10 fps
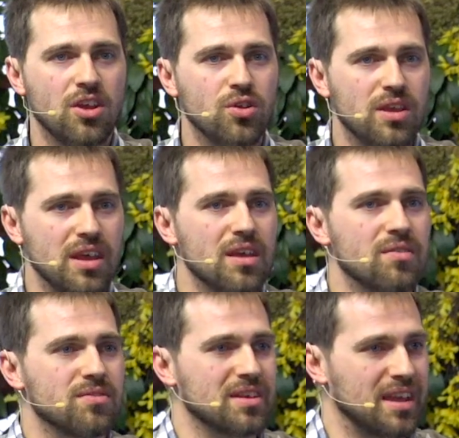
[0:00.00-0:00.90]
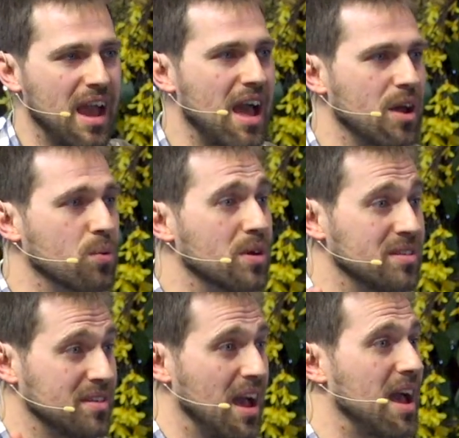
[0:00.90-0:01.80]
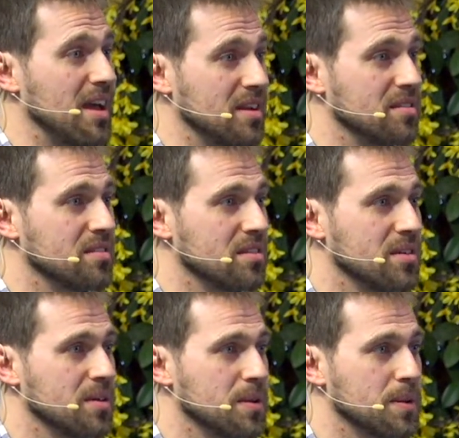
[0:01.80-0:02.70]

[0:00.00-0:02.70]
and you give to God what is God's.